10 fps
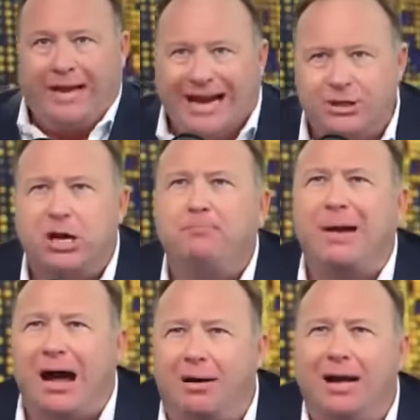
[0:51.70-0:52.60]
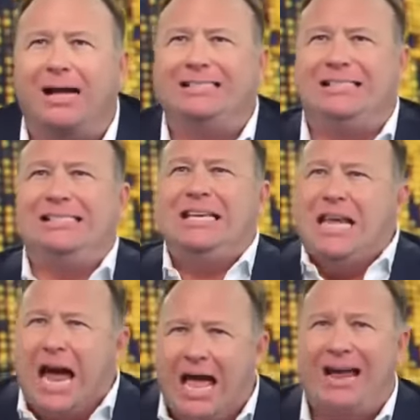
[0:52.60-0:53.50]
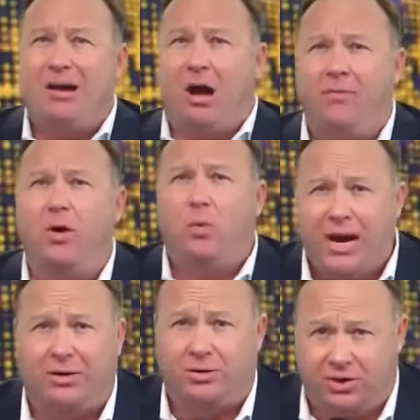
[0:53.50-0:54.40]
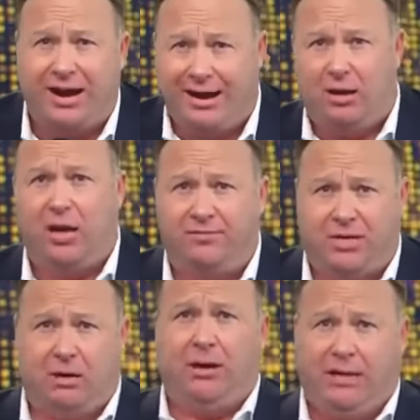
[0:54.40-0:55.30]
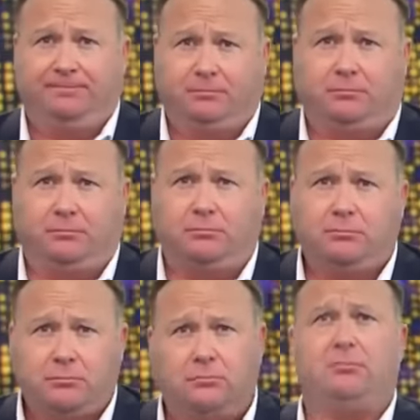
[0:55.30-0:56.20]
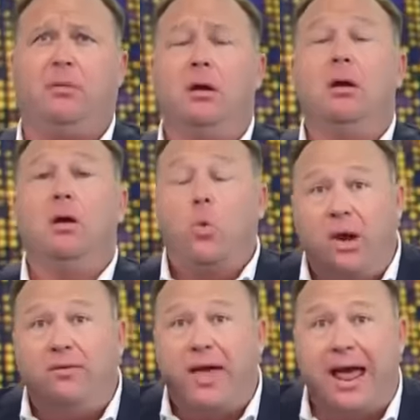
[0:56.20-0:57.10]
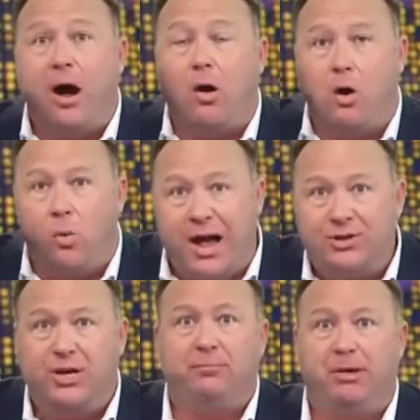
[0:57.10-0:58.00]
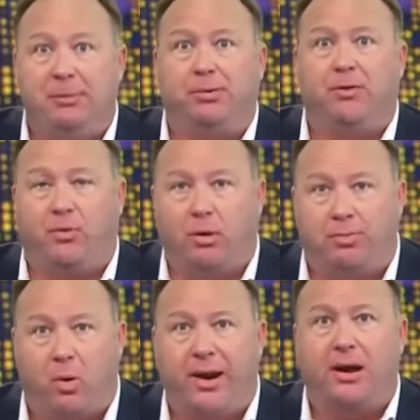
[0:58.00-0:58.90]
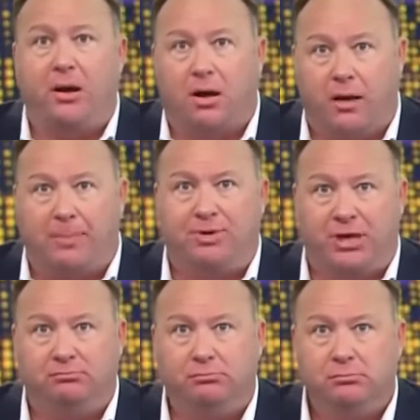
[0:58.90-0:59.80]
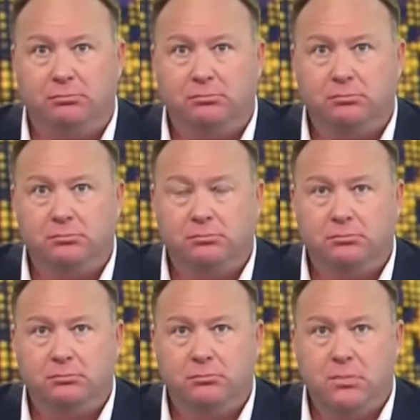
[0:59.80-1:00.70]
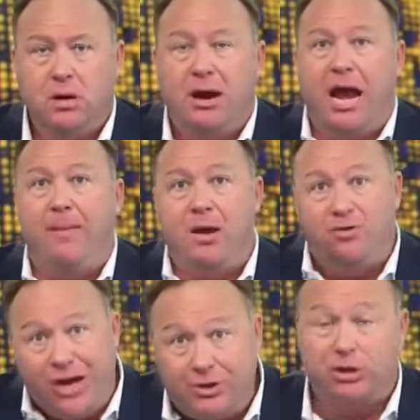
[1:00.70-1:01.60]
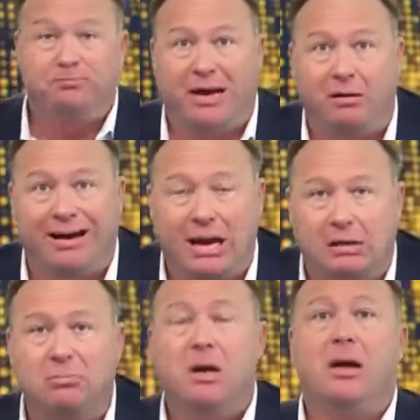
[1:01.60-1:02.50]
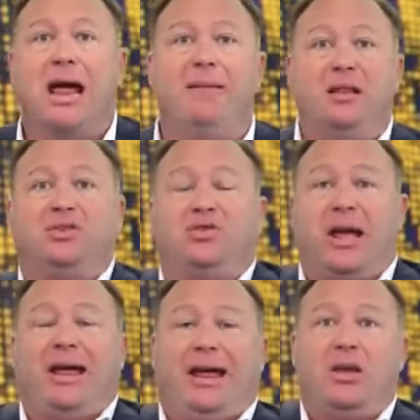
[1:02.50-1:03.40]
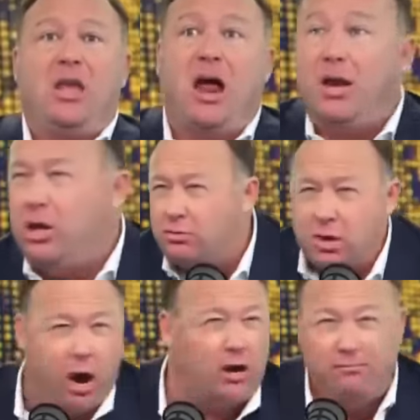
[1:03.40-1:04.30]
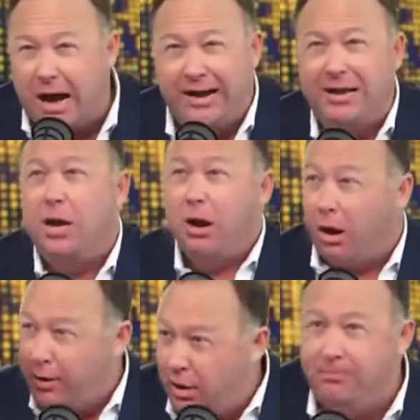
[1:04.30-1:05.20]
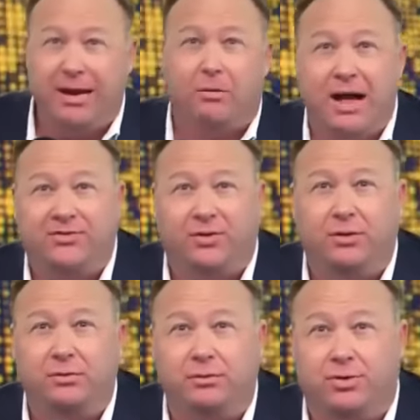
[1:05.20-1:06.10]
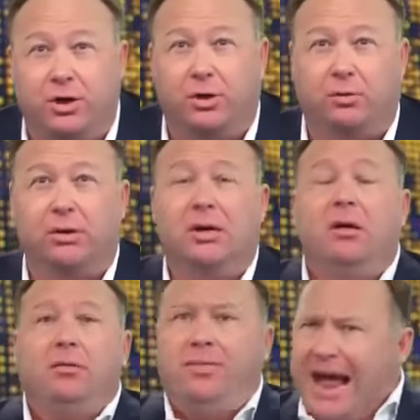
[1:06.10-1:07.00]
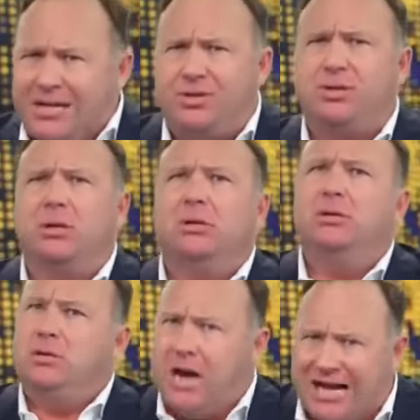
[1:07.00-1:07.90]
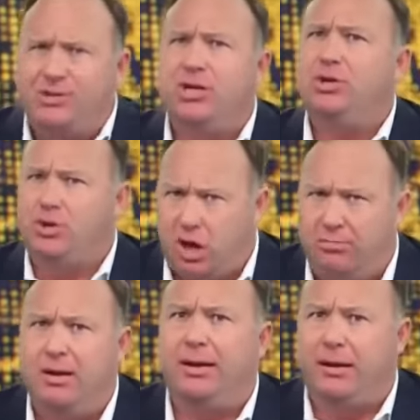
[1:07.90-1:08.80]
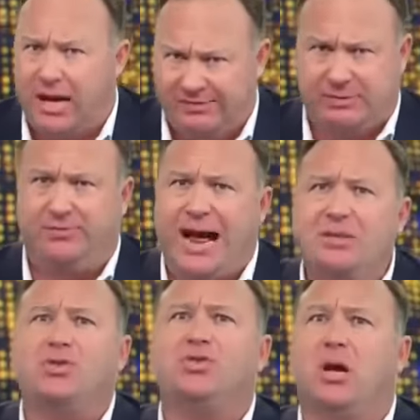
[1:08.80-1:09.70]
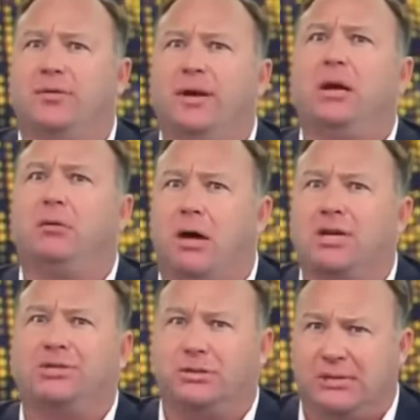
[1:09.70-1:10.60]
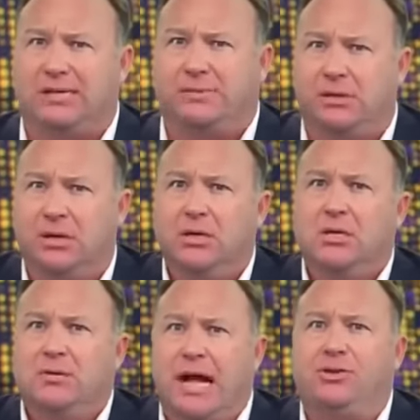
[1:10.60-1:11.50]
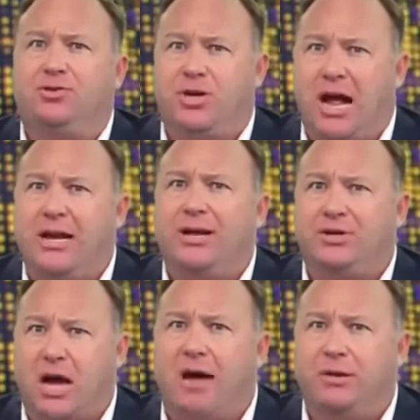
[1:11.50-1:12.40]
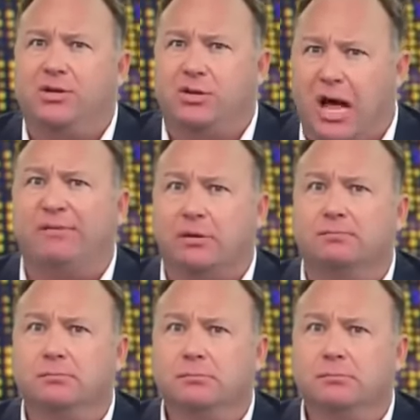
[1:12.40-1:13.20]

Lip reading: It's about a 9 on the Richter scale of tyranny when they are arresting people for reporting on corruption and then disappearing them and then saying, none of talk about it or you'll be arrested too. That's Nazi Germany level. That's Soviet Russia level. That's Chinese communist level.